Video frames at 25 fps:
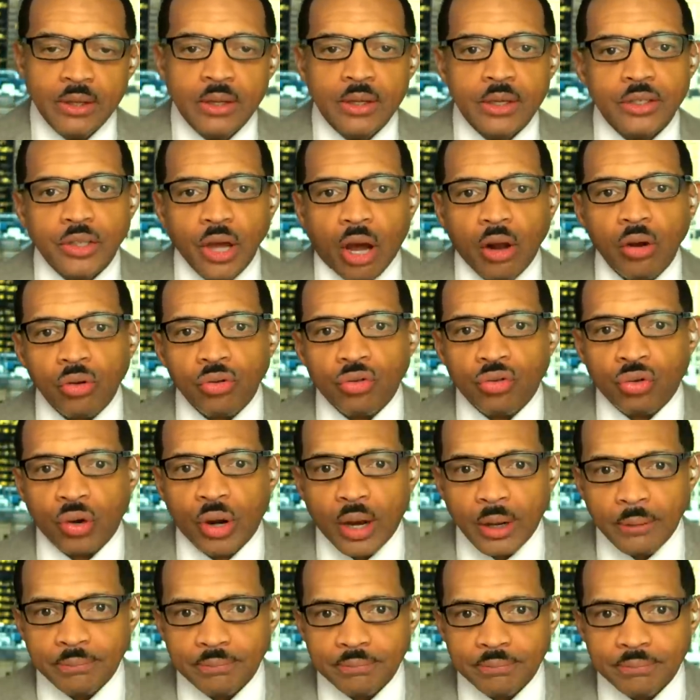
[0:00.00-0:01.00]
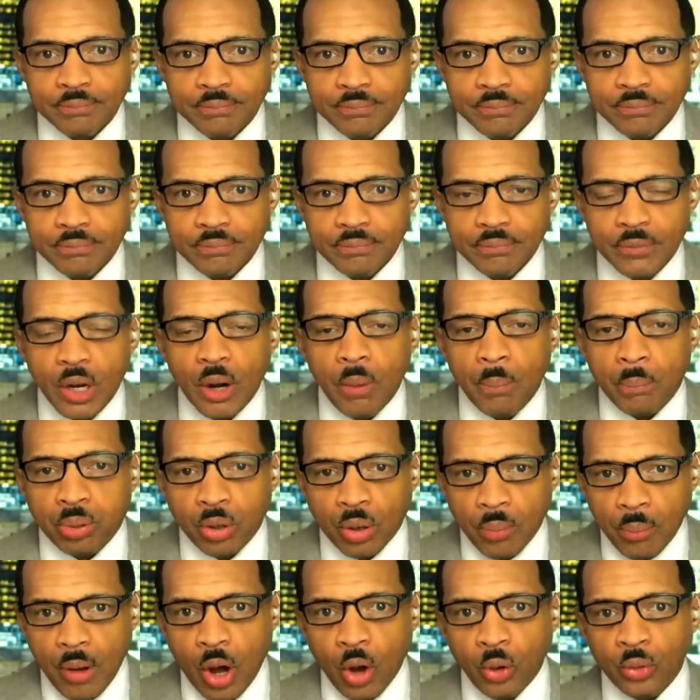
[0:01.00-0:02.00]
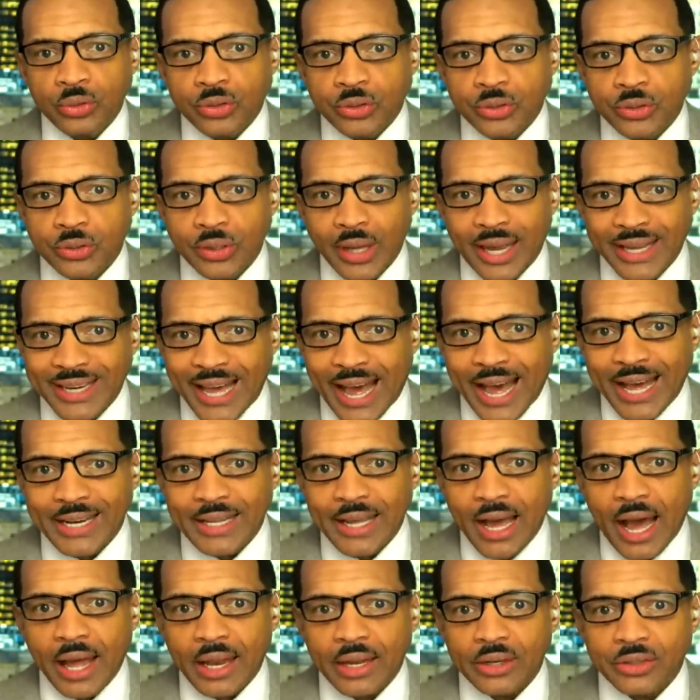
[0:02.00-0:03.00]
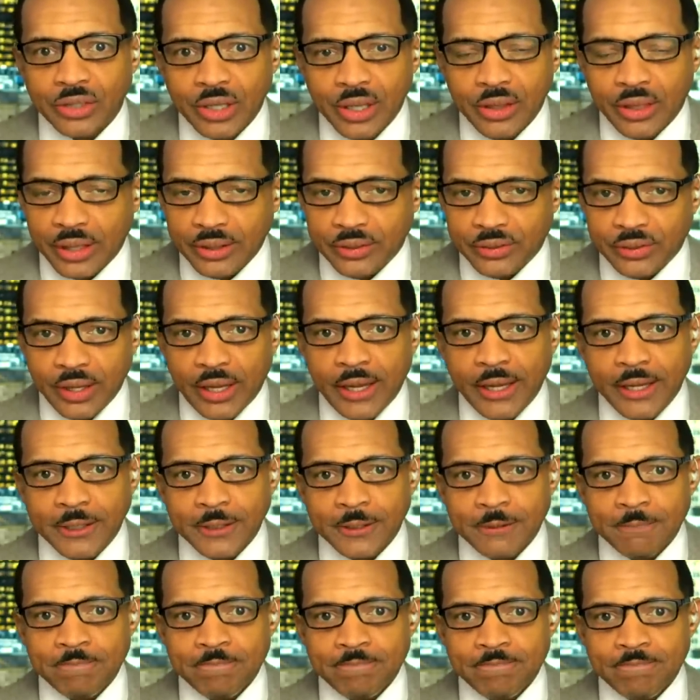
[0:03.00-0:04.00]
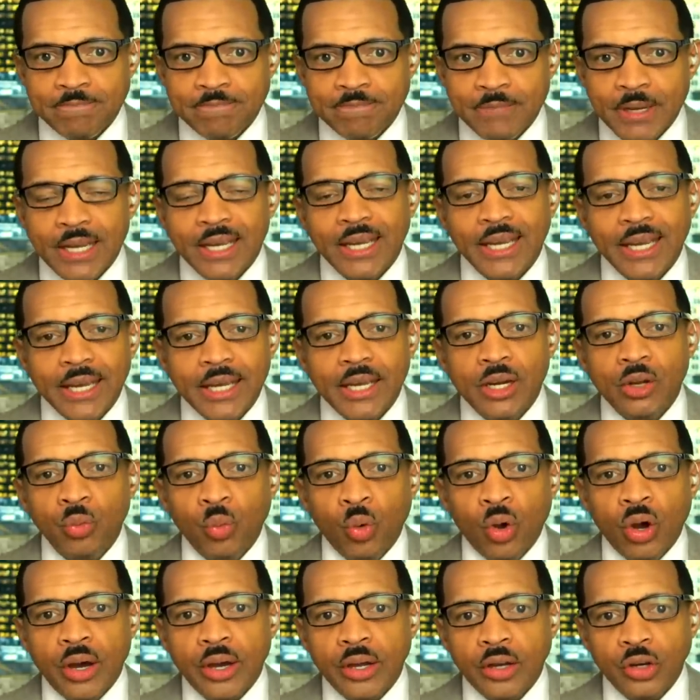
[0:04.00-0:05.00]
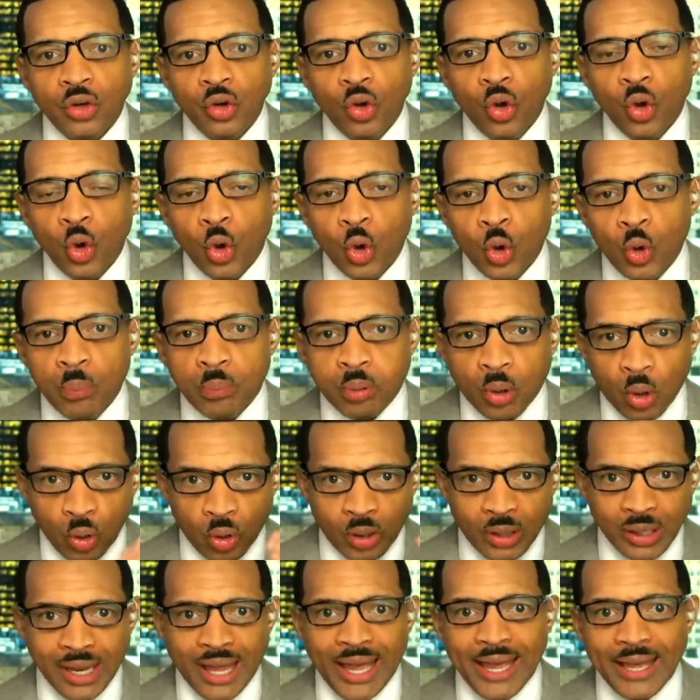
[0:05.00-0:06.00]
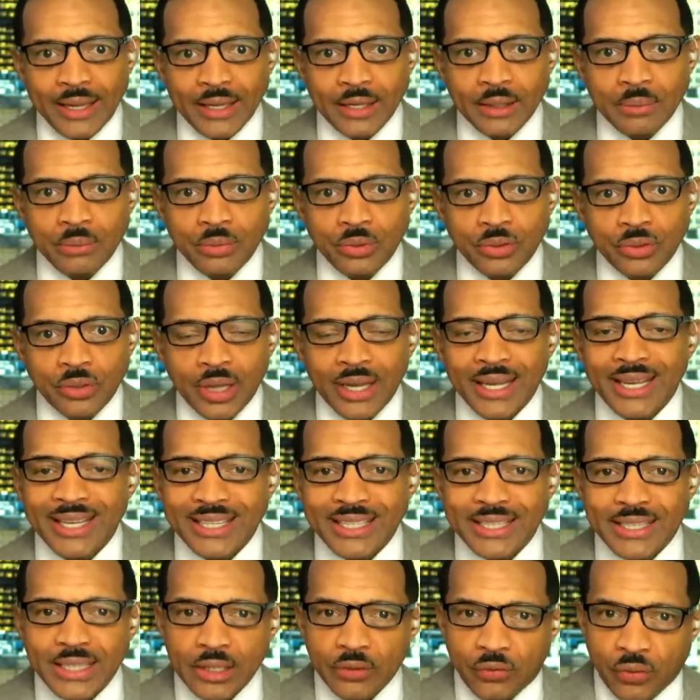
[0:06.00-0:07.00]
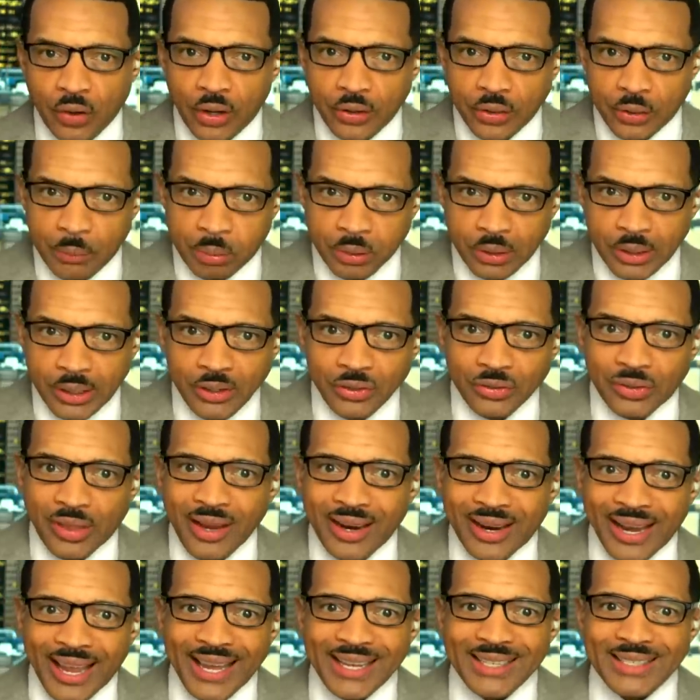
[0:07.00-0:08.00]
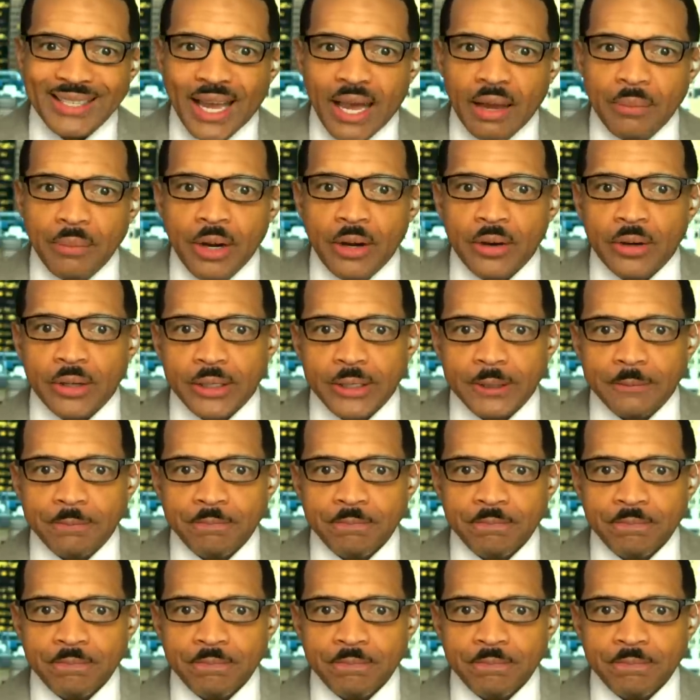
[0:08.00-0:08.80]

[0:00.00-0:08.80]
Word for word: Donald Trump promotes an ideology that says anyone who proclaims defund the police, they are anti-American,